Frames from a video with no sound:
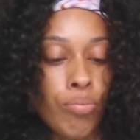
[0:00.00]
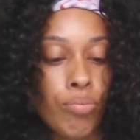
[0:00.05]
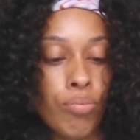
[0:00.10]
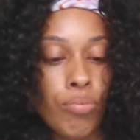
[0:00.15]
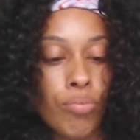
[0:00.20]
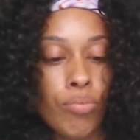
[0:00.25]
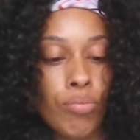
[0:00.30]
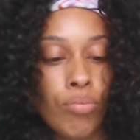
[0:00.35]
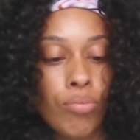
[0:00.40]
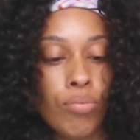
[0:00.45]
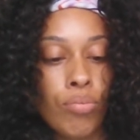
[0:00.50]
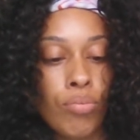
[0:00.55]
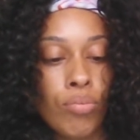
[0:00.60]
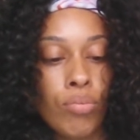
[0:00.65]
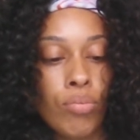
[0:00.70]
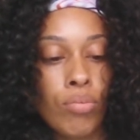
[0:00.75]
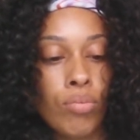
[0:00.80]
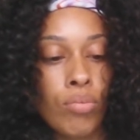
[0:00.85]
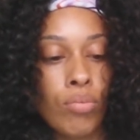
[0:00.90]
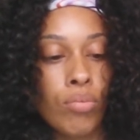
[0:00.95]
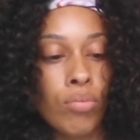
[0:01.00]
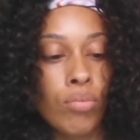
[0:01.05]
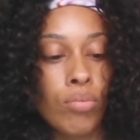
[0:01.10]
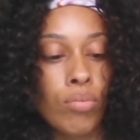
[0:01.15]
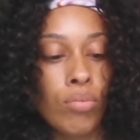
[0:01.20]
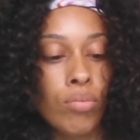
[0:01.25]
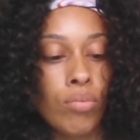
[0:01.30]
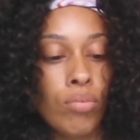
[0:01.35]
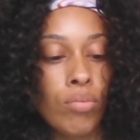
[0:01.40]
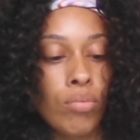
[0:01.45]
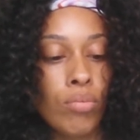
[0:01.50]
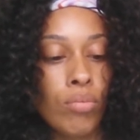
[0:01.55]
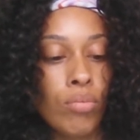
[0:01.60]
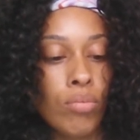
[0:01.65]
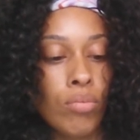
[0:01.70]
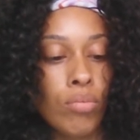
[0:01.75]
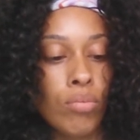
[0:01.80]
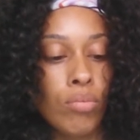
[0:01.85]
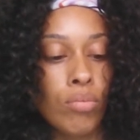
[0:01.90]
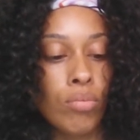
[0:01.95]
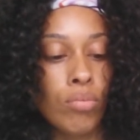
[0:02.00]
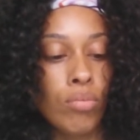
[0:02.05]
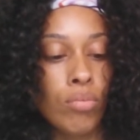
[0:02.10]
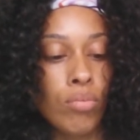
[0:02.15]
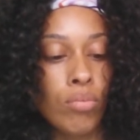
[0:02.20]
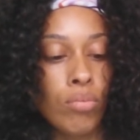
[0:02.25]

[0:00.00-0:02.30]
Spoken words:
No one is speaking in this clip.